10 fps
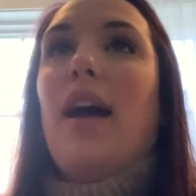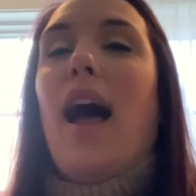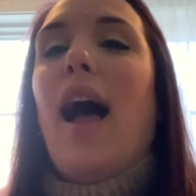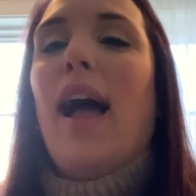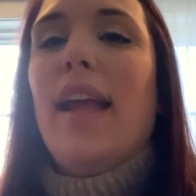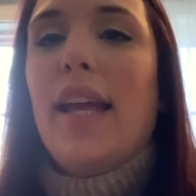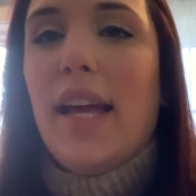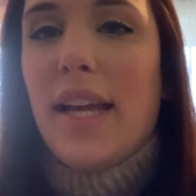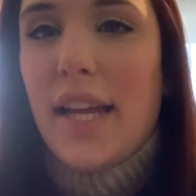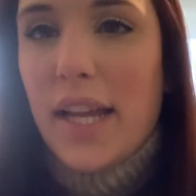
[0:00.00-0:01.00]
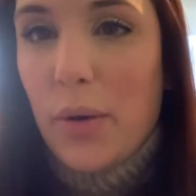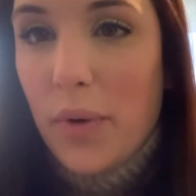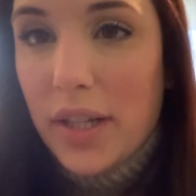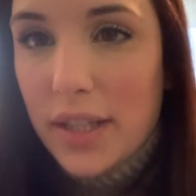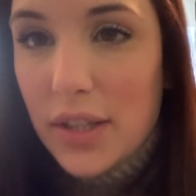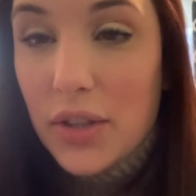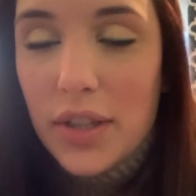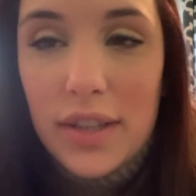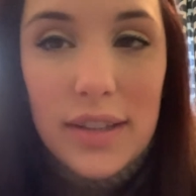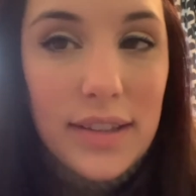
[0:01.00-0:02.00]
I went a little,
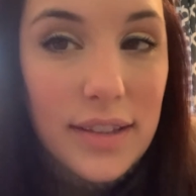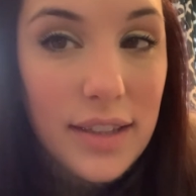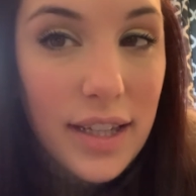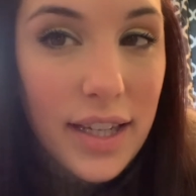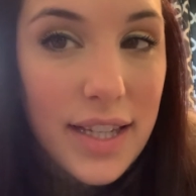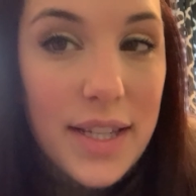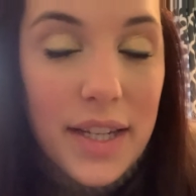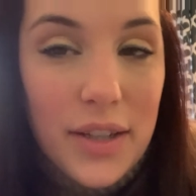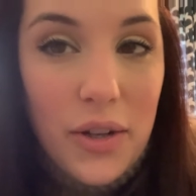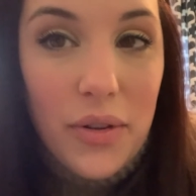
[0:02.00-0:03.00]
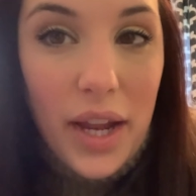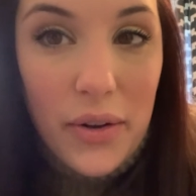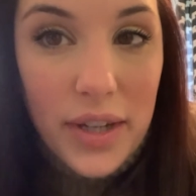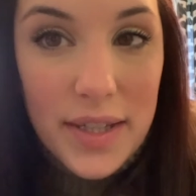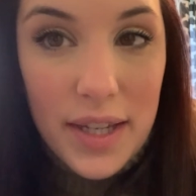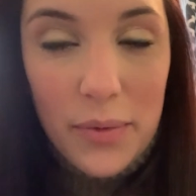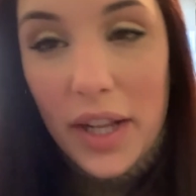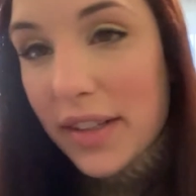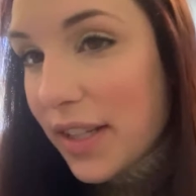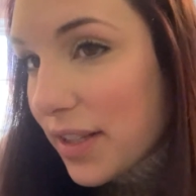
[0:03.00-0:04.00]
I guess I didn't go that crazy.
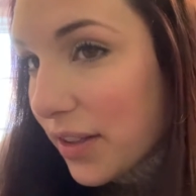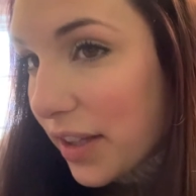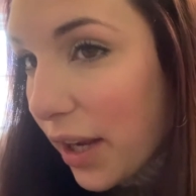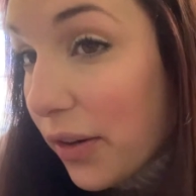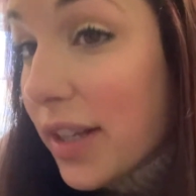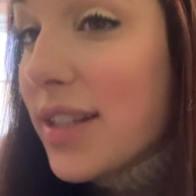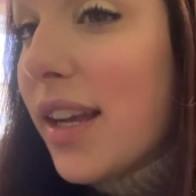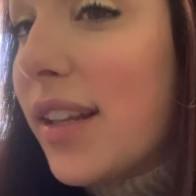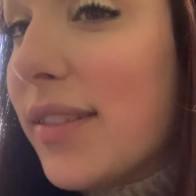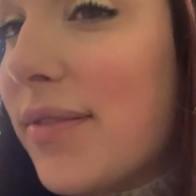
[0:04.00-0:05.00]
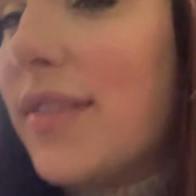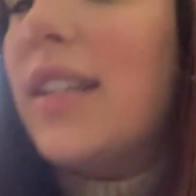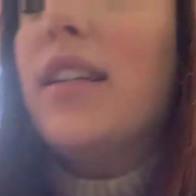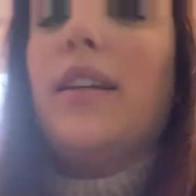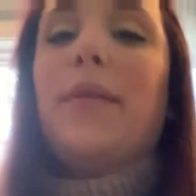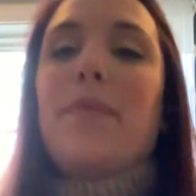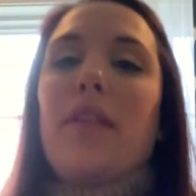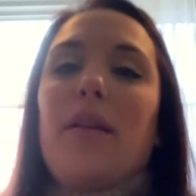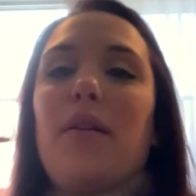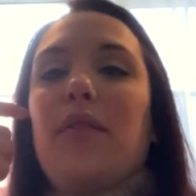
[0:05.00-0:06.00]
Well, it doesn't look that crazy on
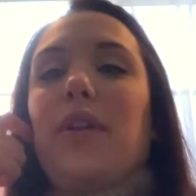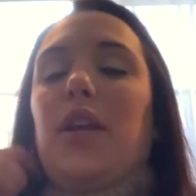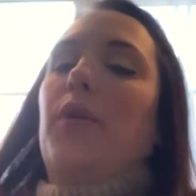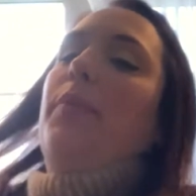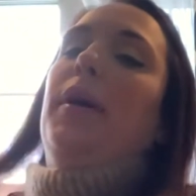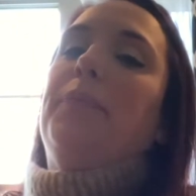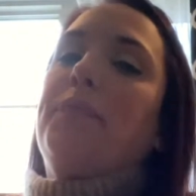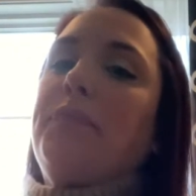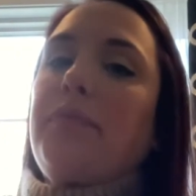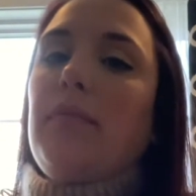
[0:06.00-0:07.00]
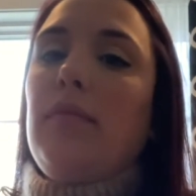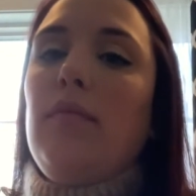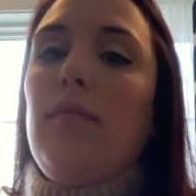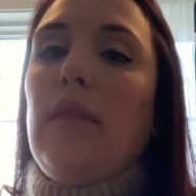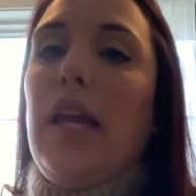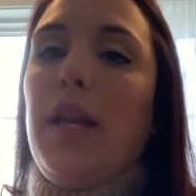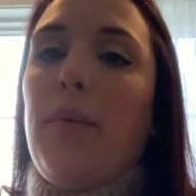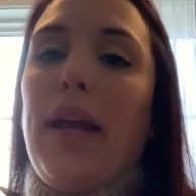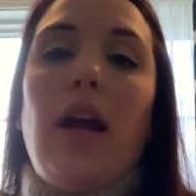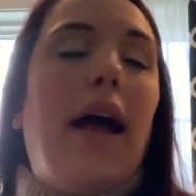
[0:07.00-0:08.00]
video, but
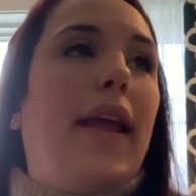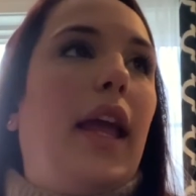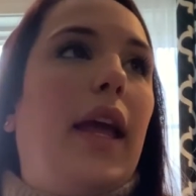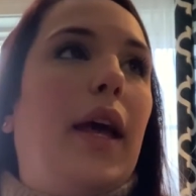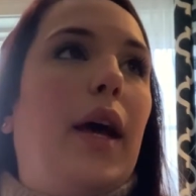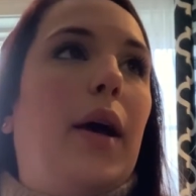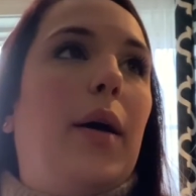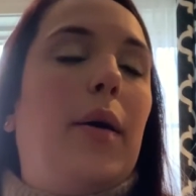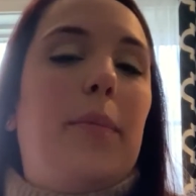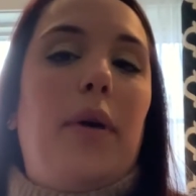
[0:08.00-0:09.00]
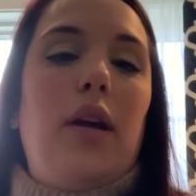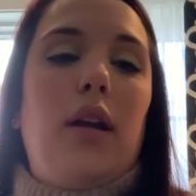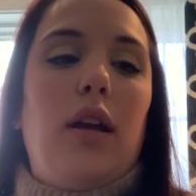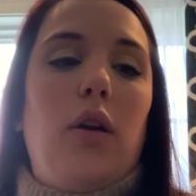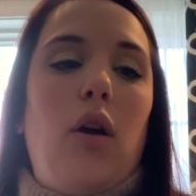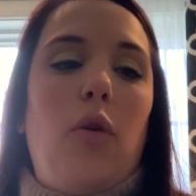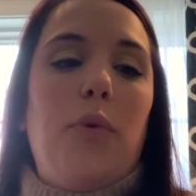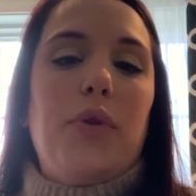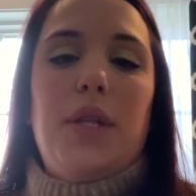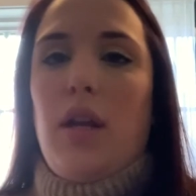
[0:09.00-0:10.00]
anyway, I am
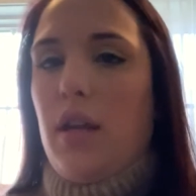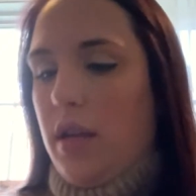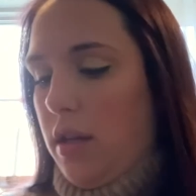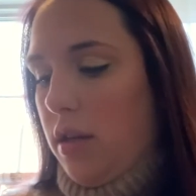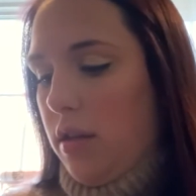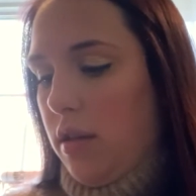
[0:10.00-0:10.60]
almost done.